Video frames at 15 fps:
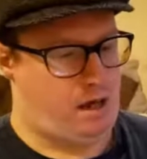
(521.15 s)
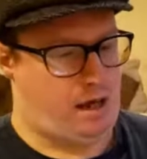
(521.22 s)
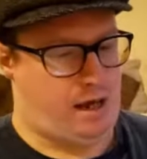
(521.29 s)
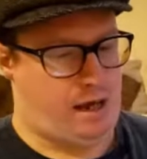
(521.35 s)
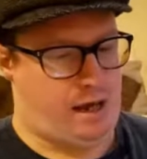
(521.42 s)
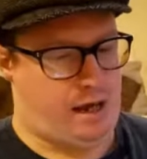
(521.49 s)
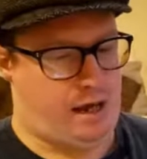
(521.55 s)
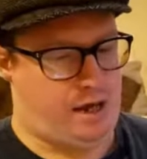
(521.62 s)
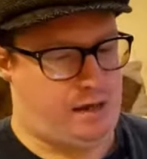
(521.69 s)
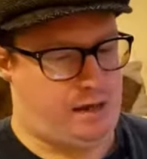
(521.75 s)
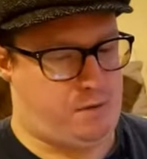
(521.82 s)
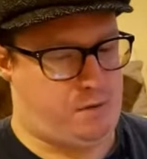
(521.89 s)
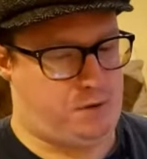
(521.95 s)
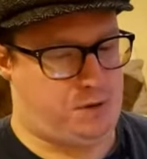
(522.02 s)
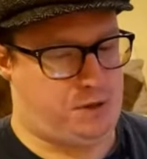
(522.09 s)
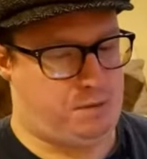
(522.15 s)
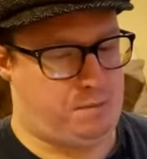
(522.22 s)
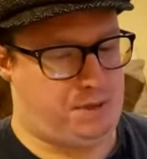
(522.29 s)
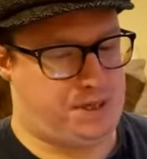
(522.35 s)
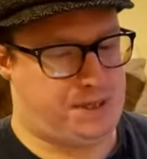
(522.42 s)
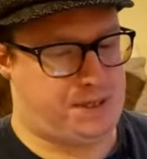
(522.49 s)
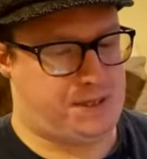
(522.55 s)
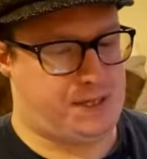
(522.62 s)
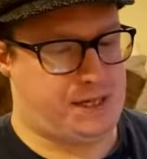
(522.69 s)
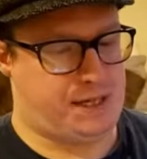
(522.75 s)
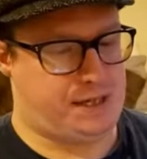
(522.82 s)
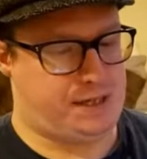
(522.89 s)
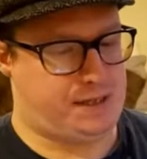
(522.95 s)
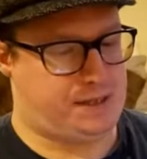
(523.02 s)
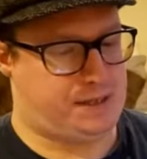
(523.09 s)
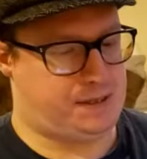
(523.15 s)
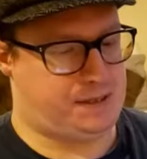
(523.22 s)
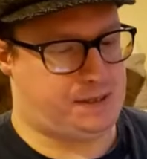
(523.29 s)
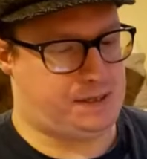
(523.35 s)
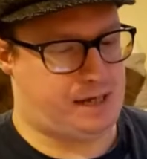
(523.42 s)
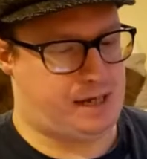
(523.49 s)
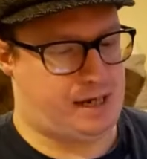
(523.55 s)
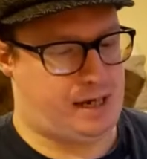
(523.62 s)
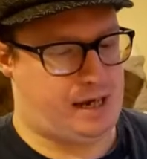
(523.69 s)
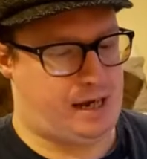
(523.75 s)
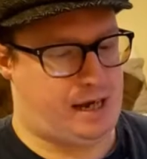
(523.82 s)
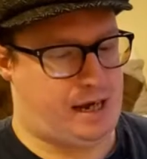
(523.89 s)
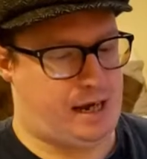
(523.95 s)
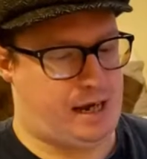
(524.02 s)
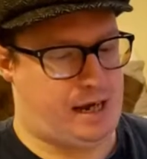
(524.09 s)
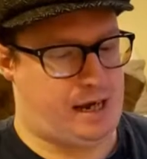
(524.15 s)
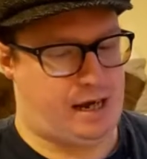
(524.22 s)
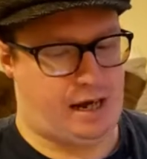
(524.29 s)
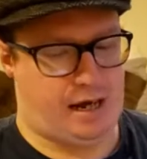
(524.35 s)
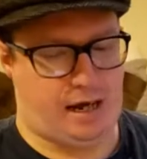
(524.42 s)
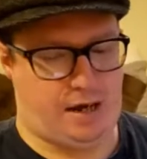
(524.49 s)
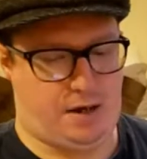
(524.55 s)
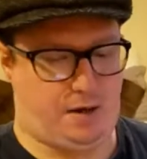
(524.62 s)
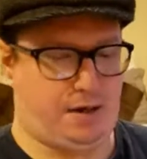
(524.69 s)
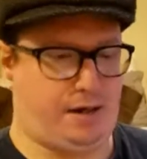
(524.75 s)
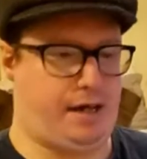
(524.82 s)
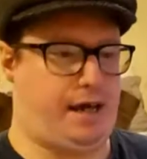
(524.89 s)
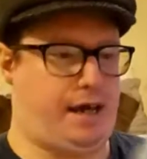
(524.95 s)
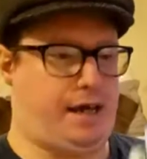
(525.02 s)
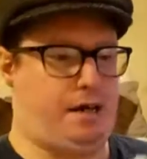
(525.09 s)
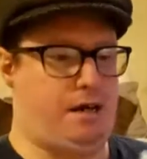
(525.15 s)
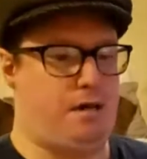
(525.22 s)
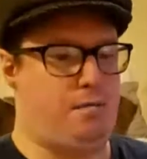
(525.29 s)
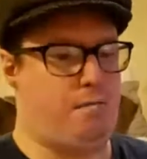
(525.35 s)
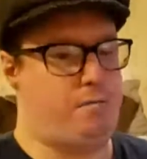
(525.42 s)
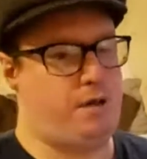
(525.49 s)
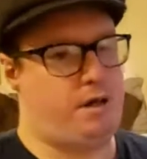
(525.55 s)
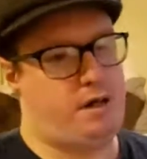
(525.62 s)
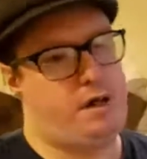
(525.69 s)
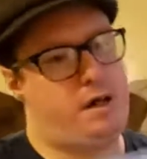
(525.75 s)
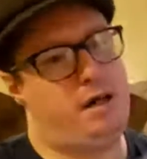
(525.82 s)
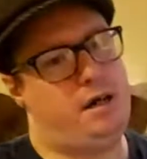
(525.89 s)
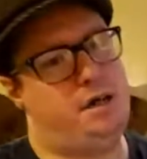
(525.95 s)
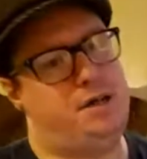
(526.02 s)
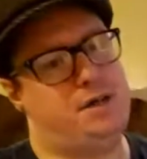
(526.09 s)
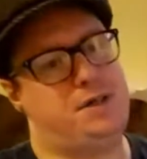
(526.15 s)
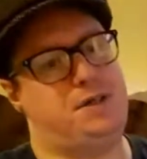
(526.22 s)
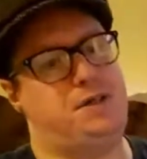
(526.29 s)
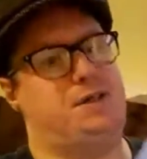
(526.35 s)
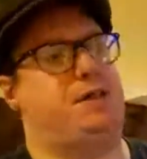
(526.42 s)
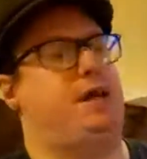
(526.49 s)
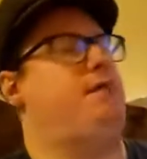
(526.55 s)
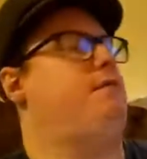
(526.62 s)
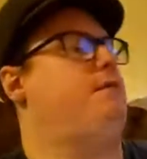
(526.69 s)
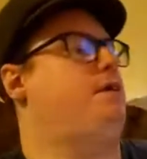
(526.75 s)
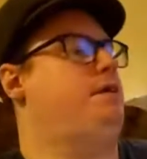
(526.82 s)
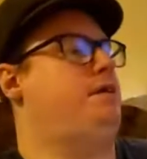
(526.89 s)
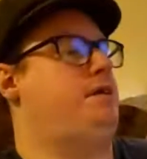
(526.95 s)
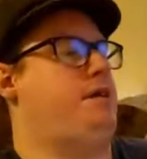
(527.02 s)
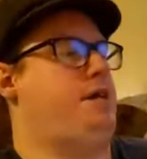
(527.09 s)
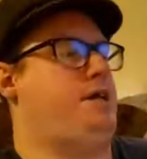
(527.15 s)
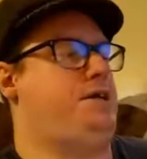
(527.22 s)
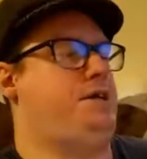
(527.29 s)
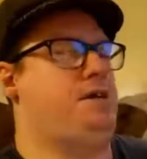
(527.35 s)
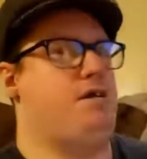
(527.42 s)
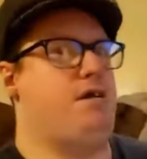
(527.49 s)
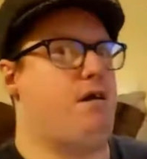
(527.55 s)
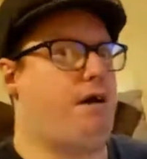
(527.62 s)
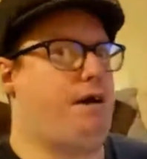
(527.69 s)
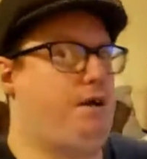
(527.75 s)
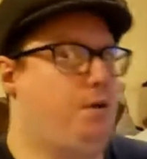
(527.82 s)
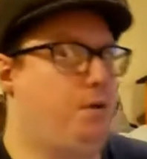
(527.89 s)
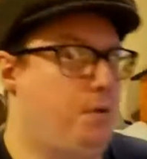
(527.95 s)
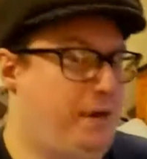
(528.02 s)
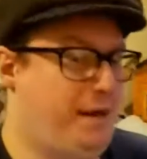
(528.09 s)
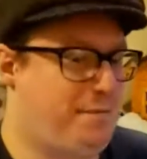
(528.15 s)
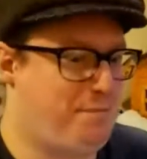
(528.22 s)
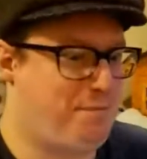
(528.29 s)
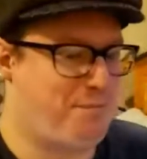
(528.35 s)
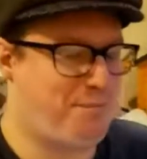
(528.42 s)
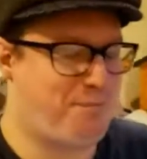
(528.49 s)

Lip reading: That was number 6. Okay, number 7. These are not in order.